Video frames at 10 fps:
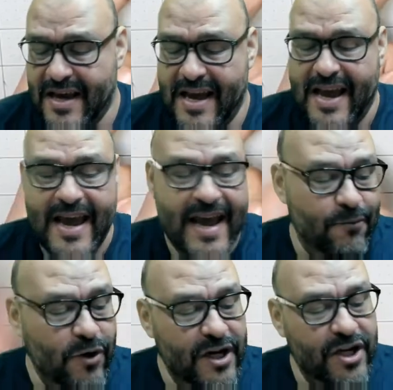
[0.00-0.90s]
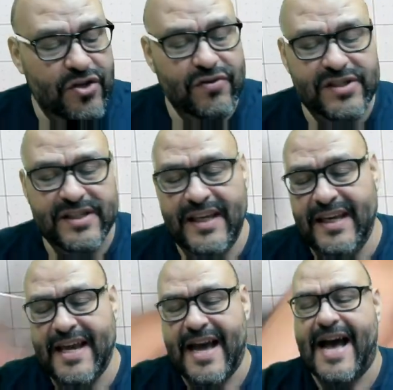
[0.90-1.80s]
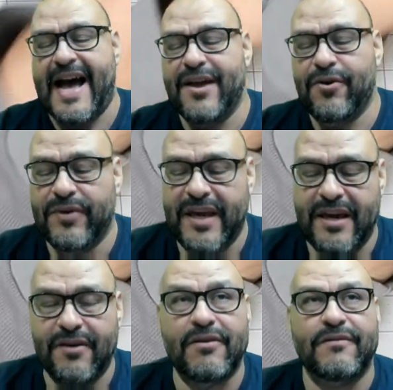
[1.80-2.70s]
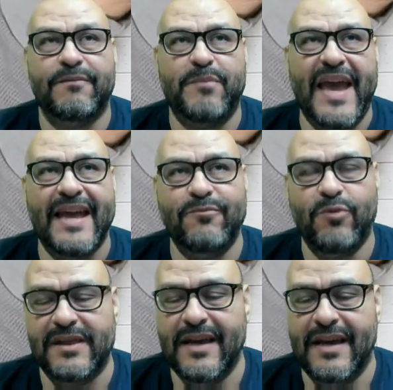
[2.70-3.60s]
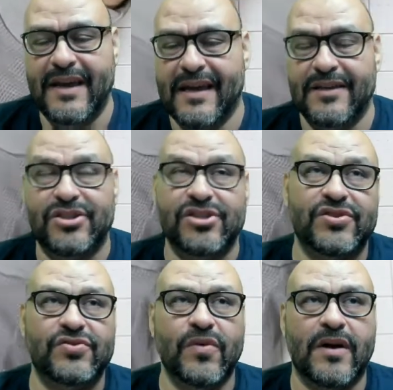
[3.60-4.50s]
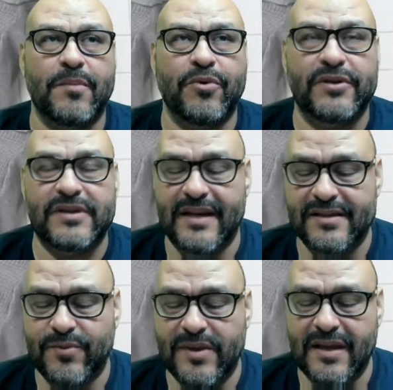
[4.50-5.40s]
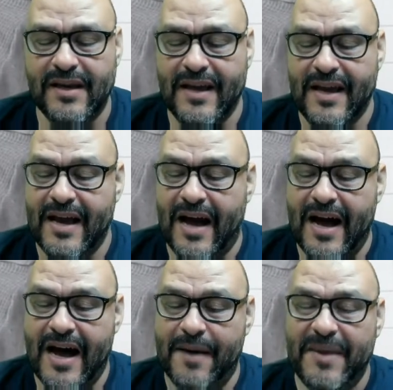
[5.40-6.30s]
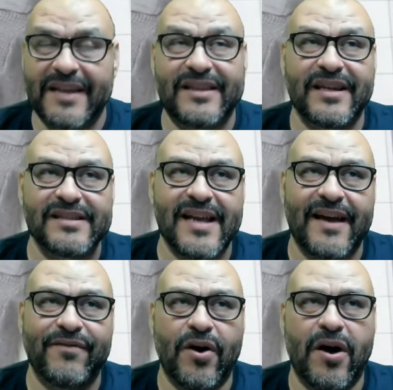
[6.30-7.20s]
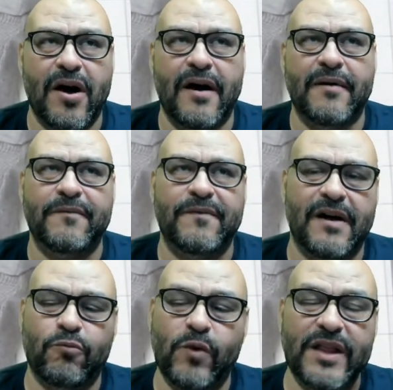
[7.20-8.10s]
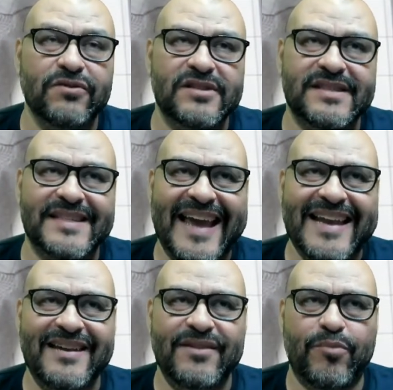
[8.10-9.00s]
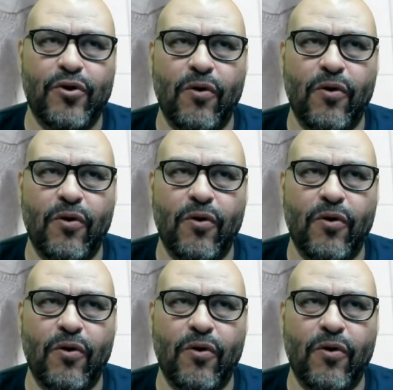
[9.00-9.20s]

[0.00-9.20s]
And we're going to use the IOGEAR pen with it, just to do a couple of tests with it. It does have a Windows 10 Pro